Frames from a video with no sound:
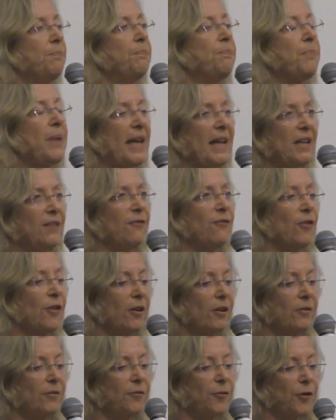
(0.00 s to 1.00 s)
pay
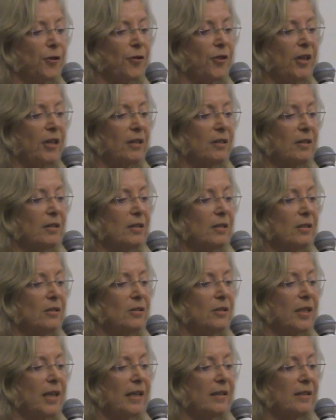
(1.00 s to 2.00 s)
for, for things to,
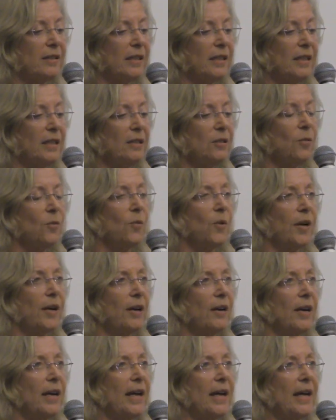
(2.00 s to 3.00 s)
to get seen,
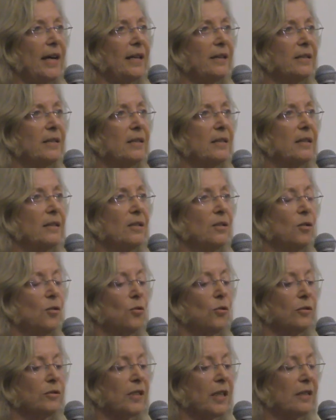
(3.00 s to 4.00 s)
whereas
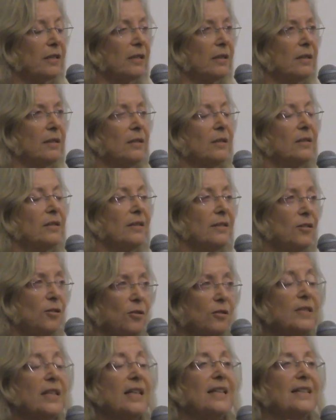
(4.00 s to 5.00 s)
Google doesn't.
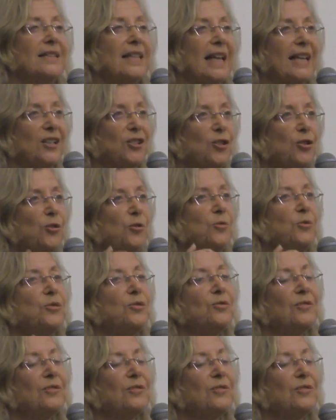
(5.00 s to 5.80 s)
They, they do